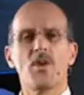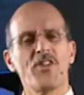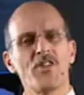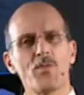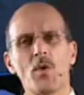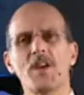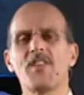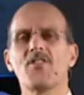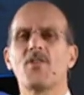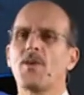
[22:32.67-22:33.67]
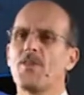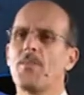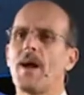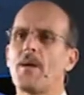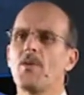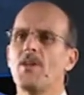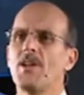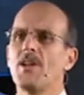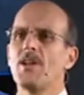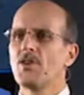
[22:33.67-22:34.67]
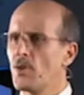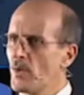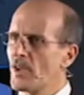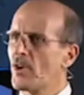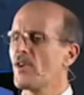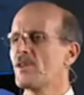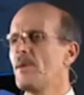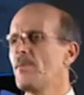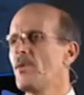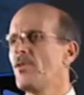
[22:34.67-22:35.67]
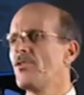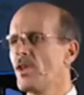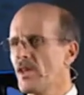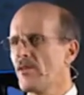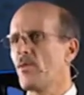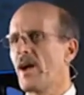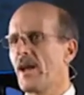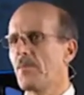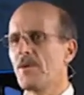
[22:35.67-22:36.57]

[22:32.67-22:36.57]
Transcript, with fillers: Well, these warnings are in the Bible to encourage people to live right.